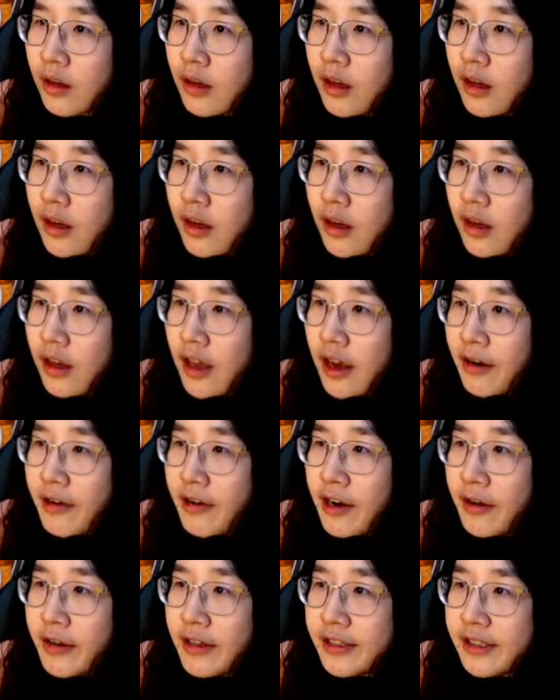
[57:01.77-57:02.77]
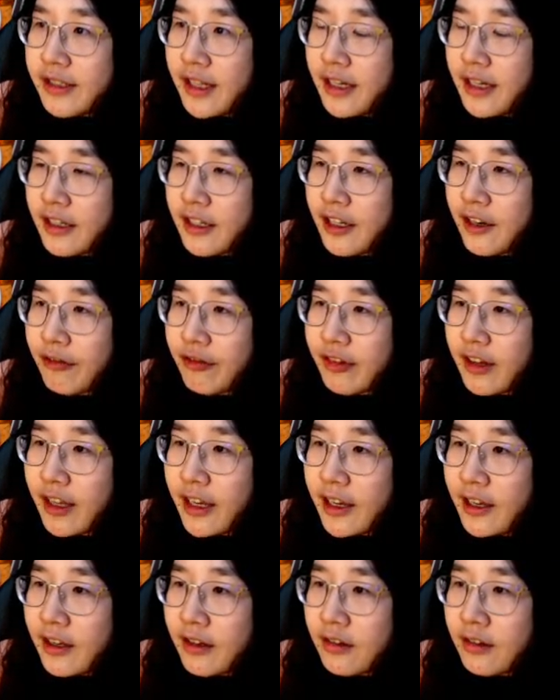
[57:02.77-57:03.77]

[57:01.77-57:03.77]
Yeah, right now it's -10